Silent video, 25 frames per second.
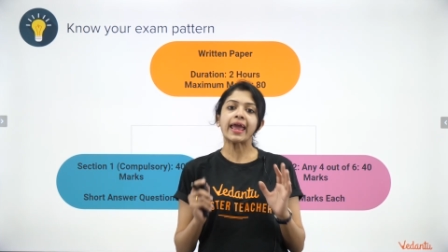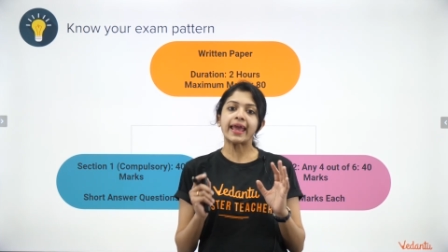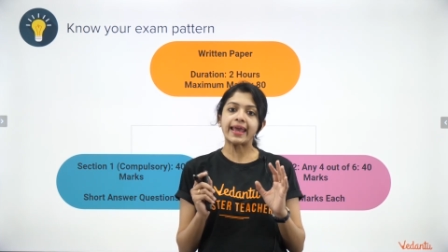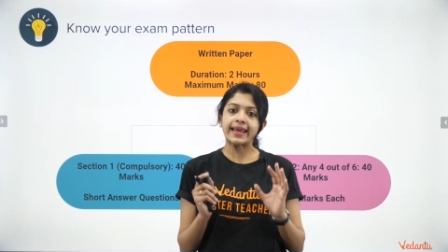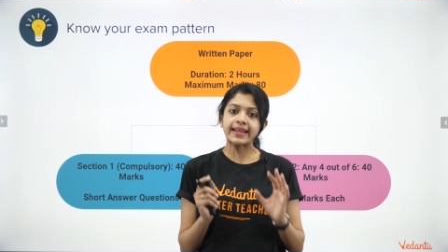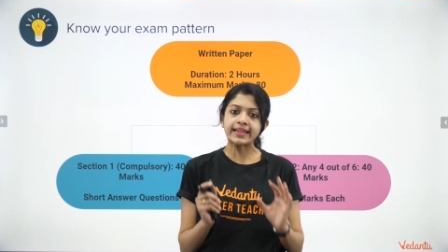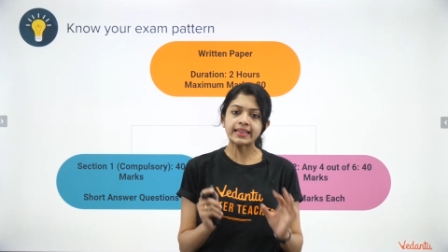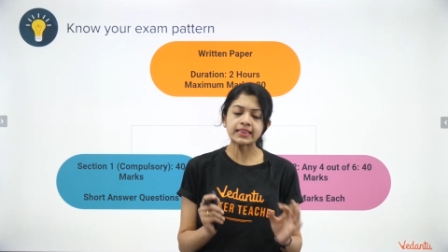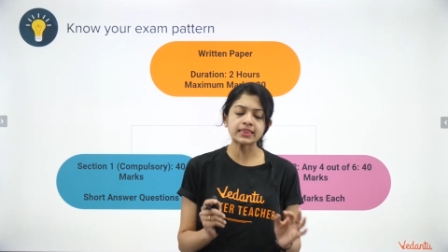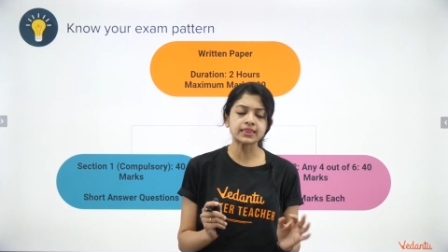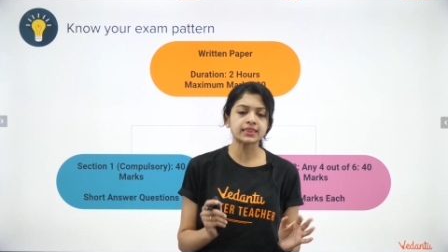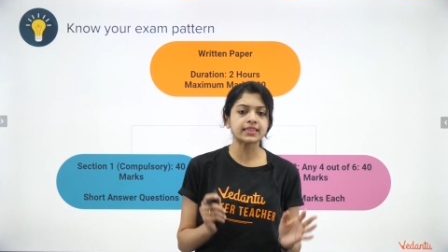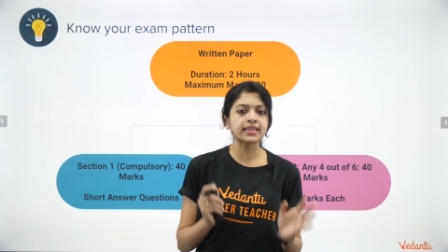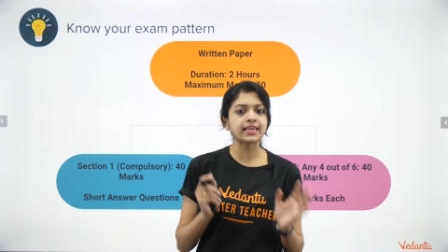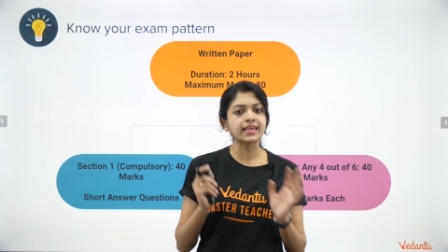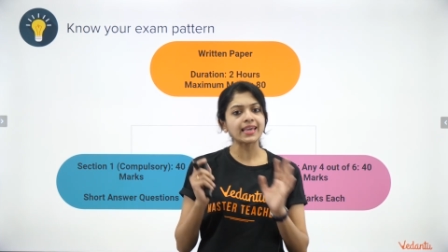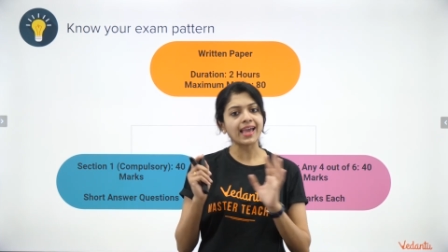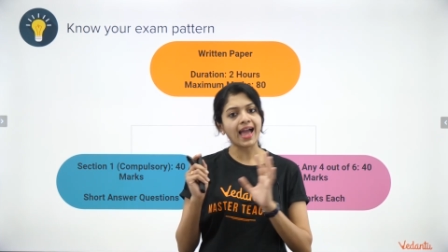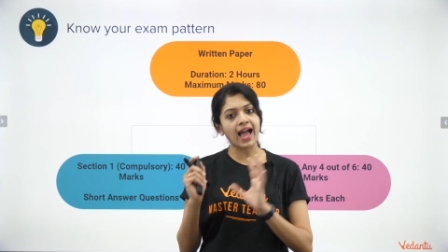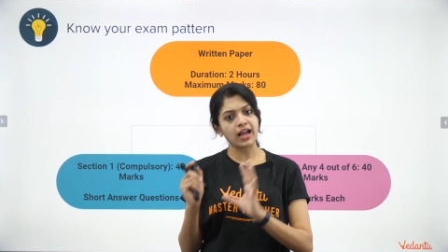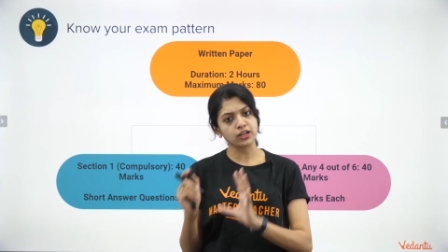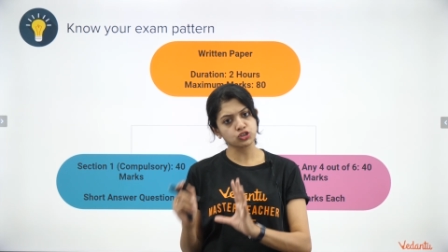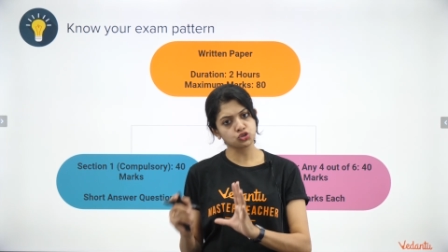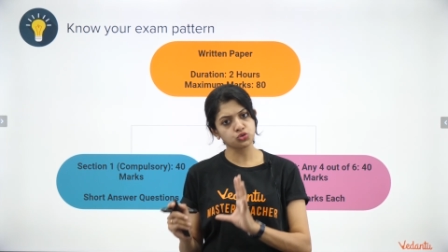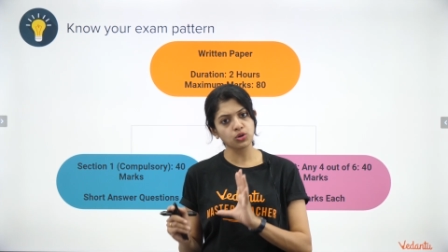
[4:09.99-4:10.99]
in the
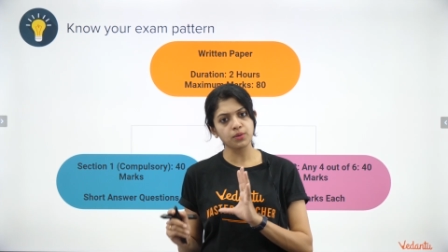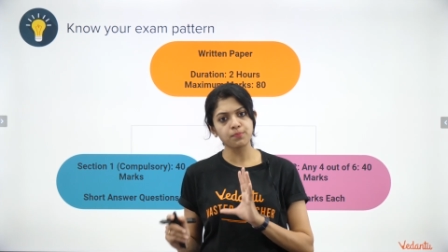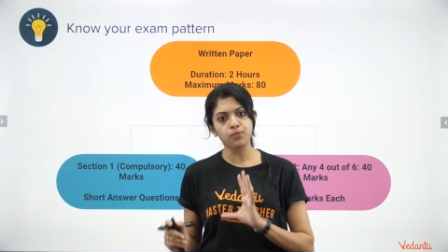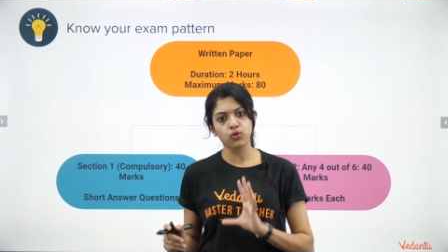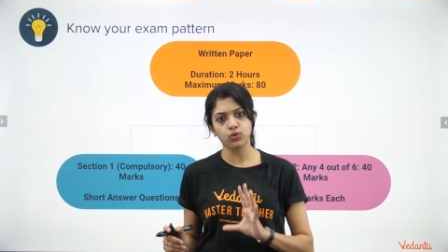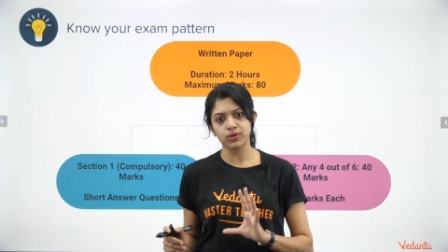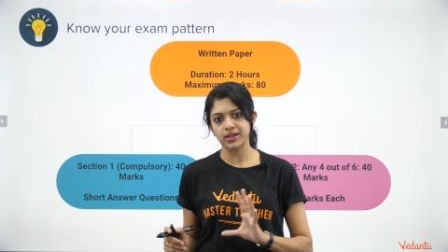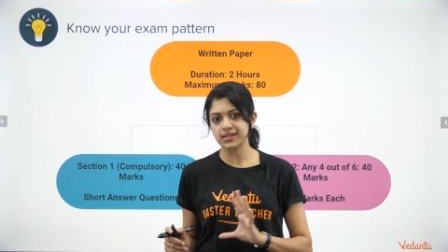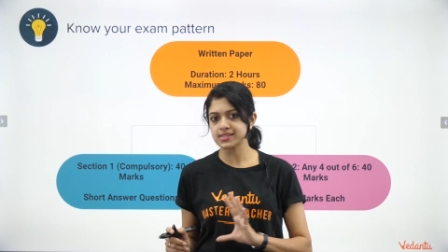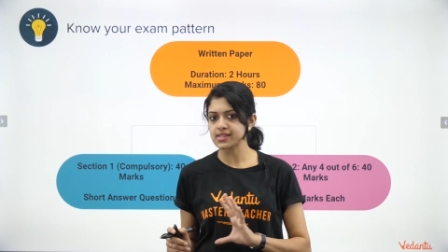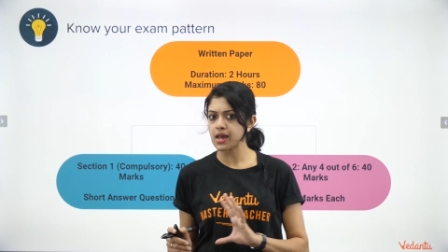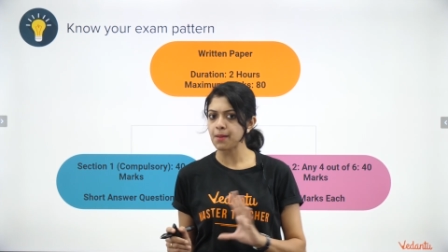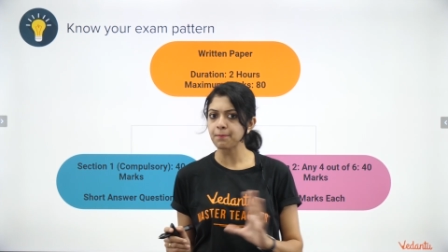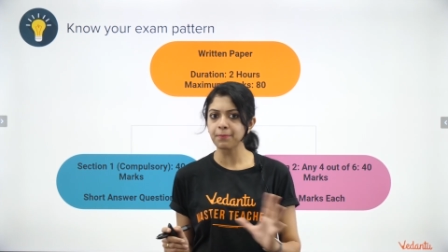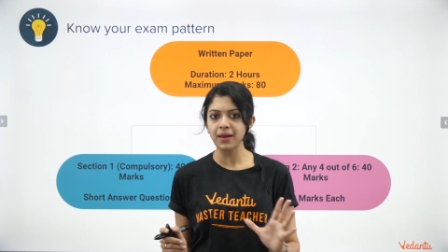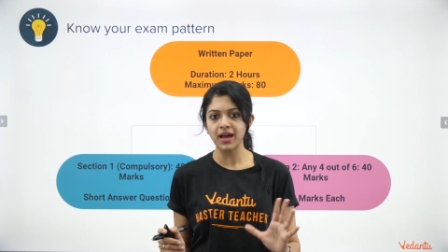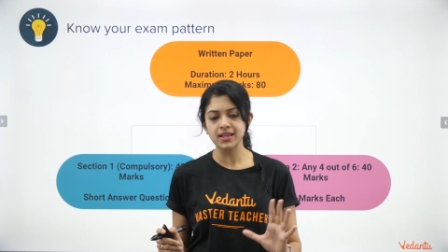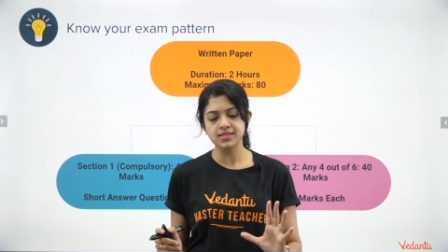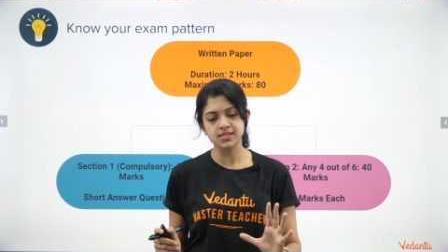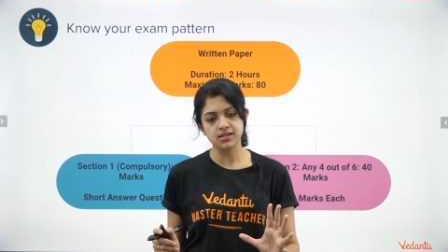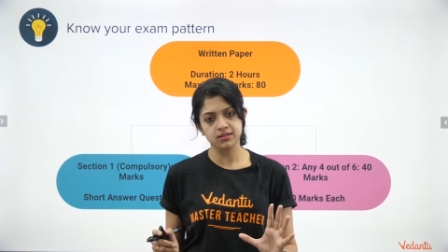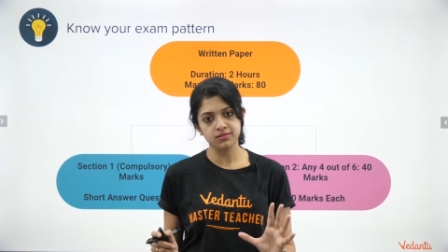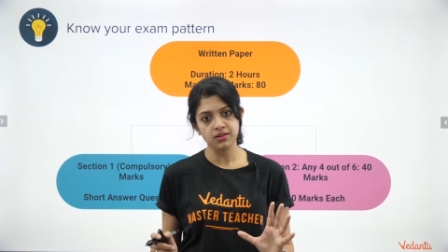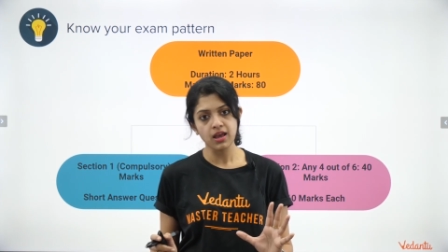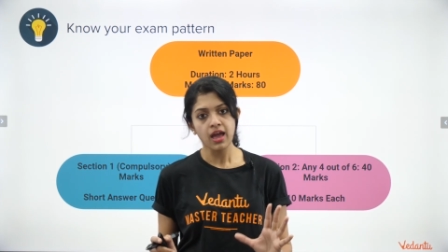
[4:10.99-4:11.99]
actual board exam
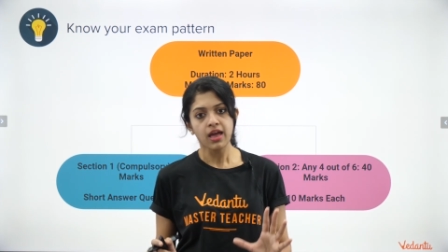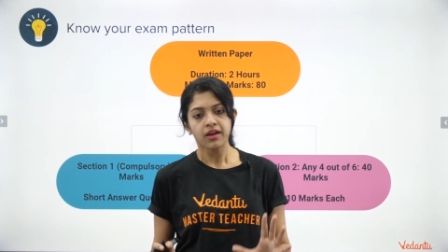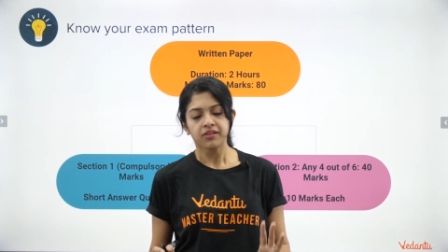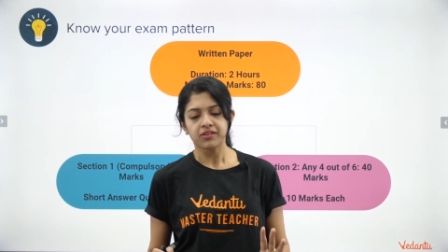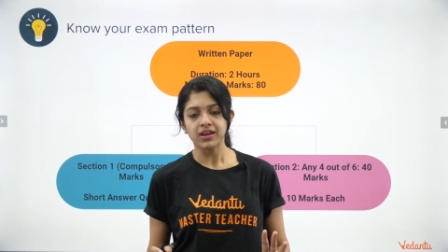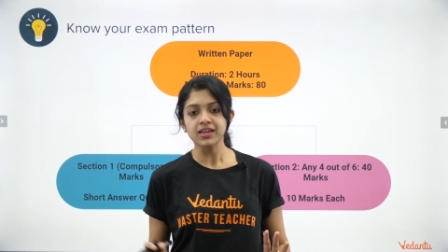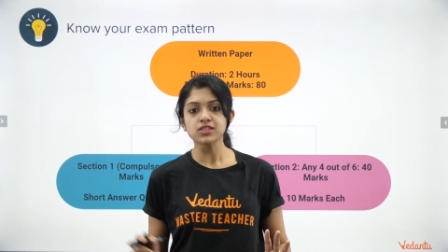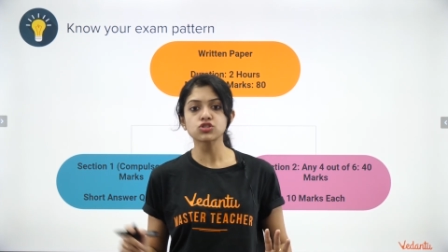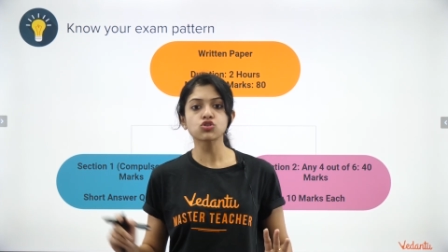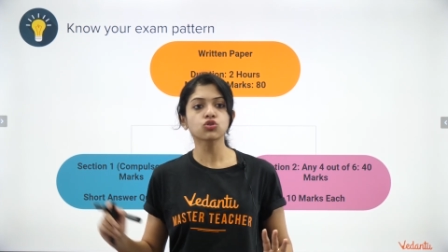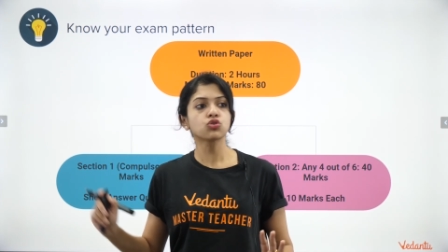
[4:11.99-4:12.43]
pattern, right?